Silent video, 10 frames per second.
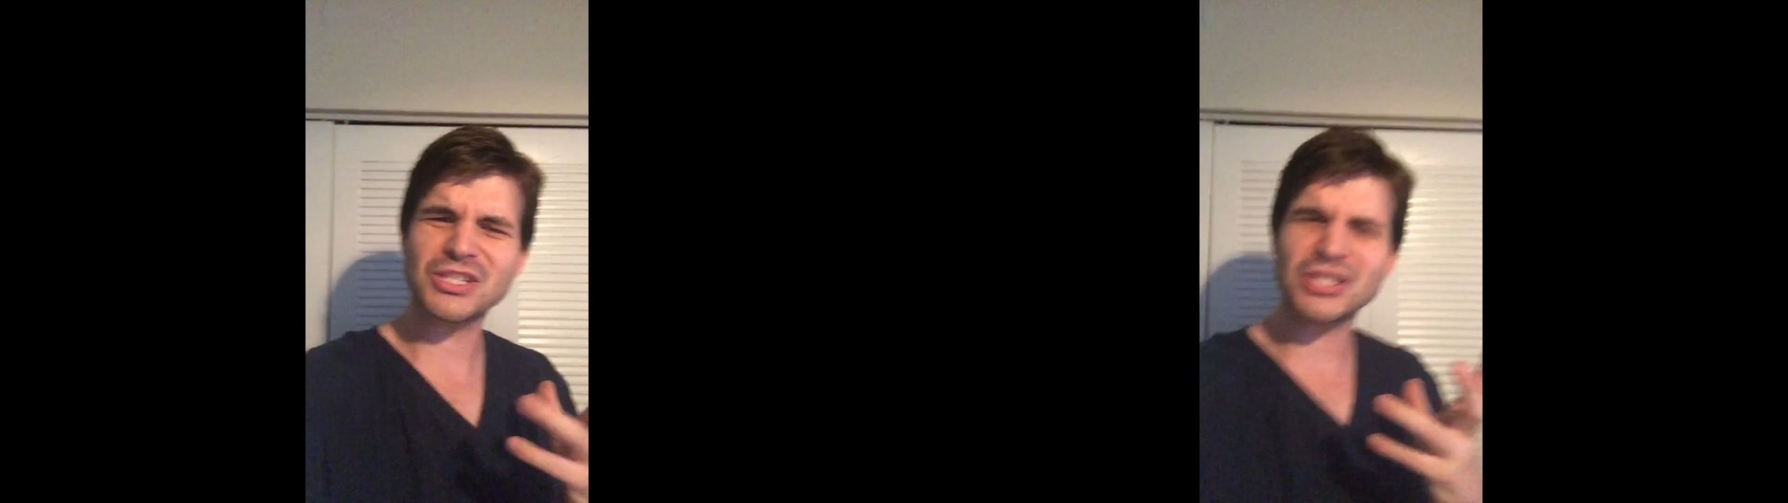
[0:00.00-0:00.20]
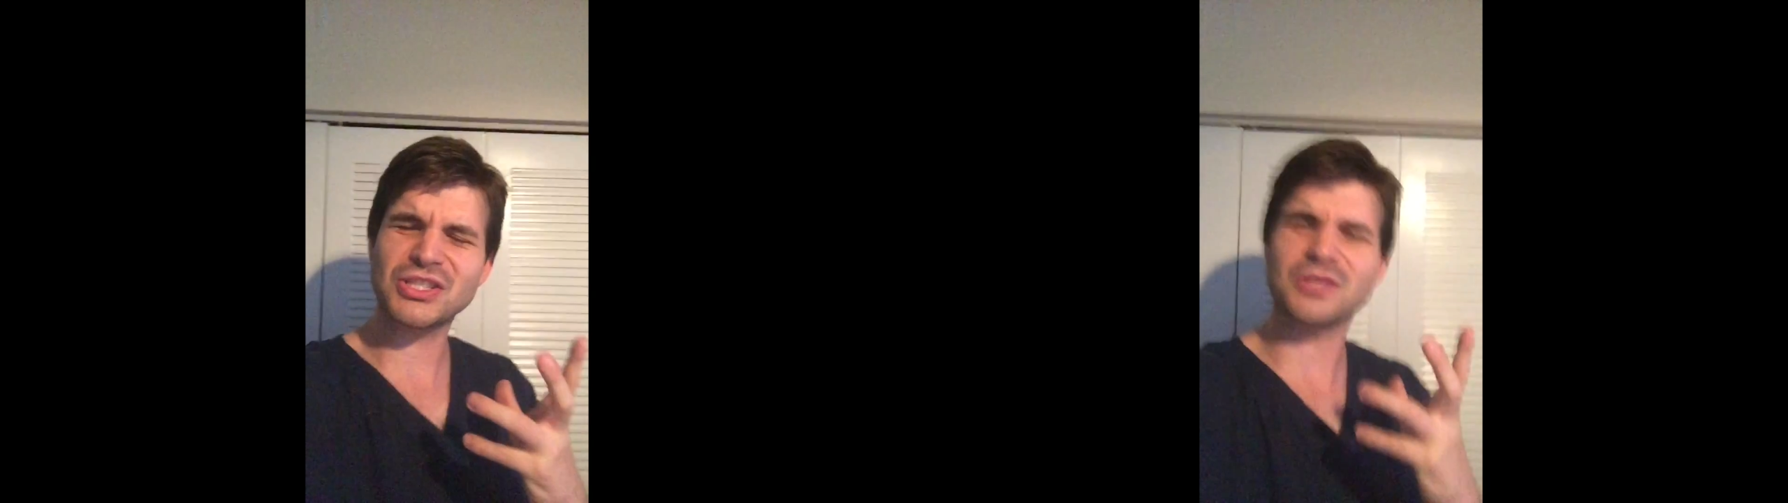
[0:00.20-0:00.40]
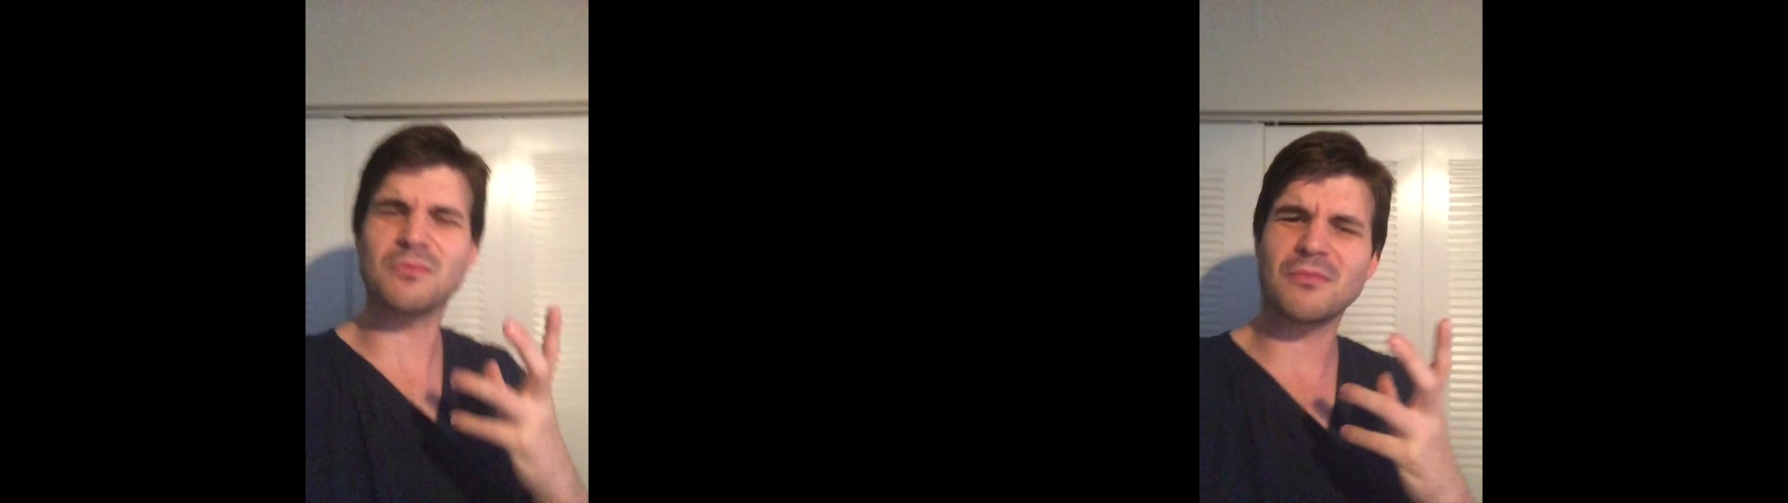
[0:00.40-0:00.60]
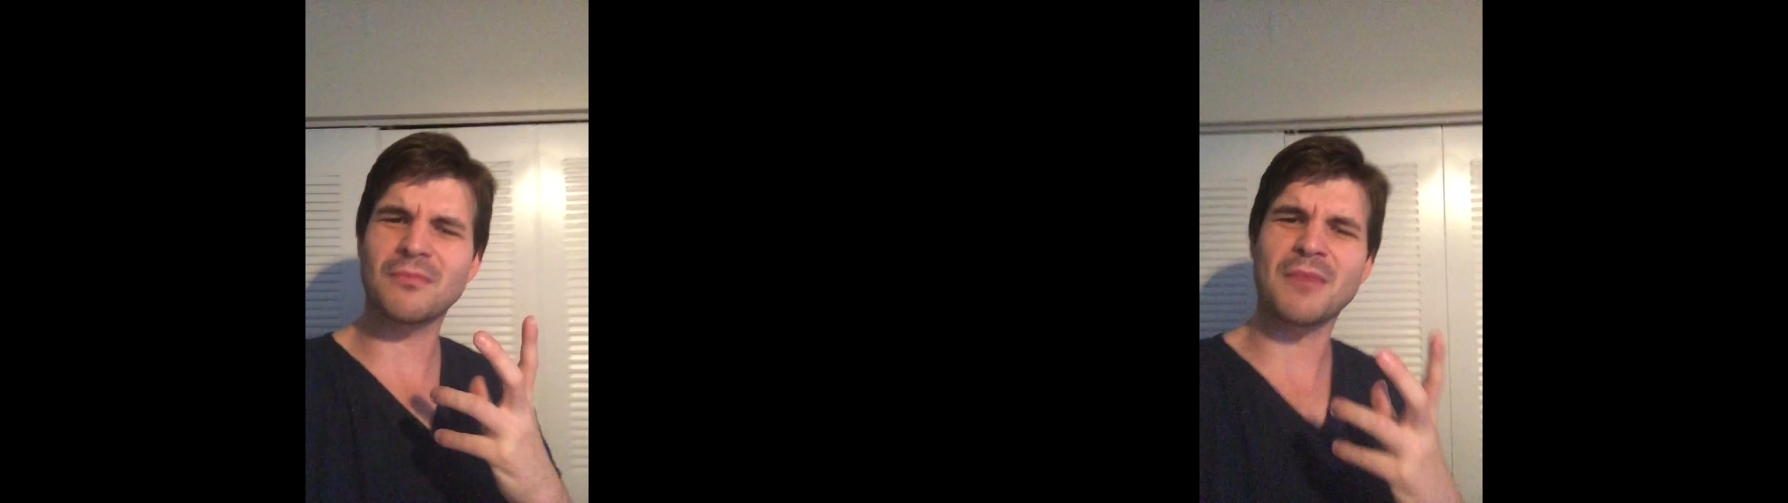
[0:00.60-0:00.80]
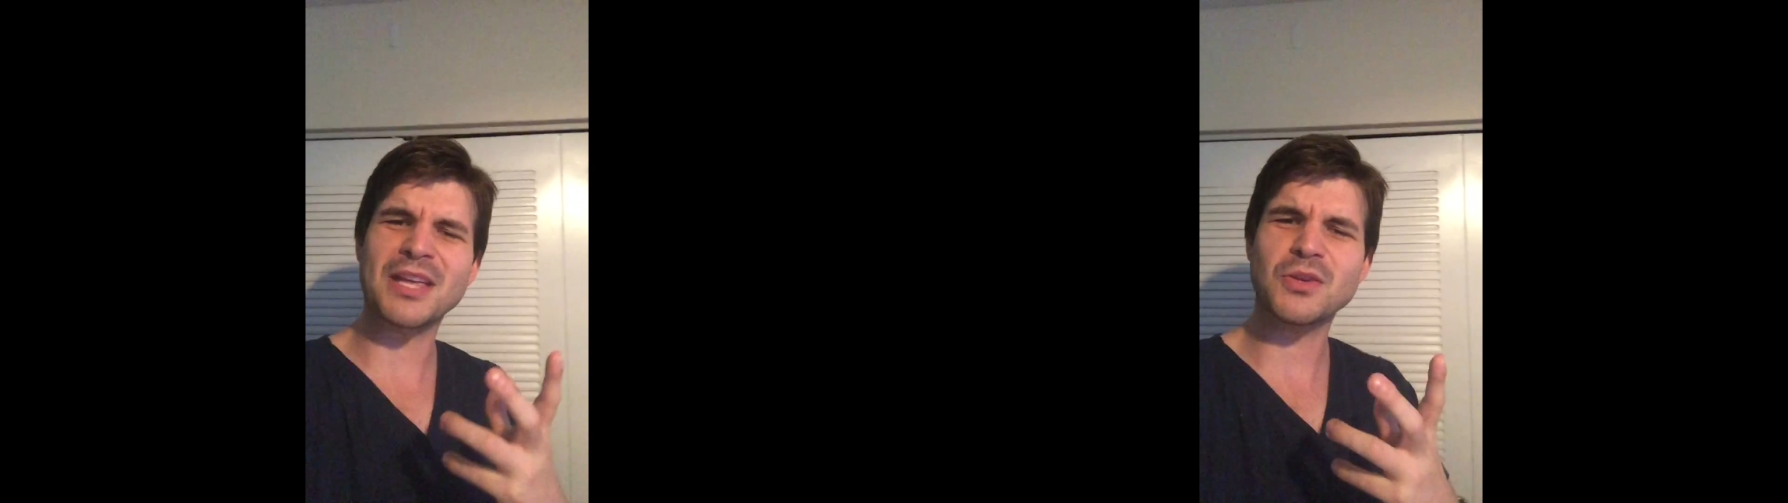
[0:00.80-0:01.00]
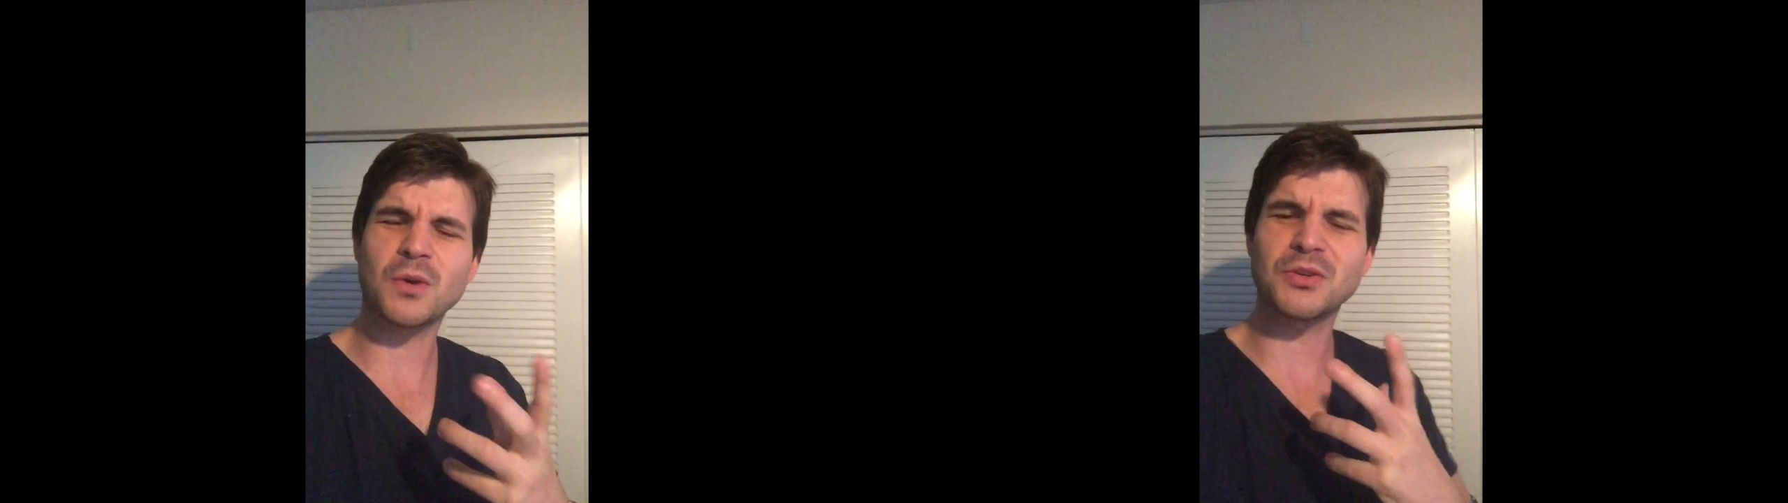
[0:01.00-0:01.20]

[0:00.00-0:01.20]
just to make you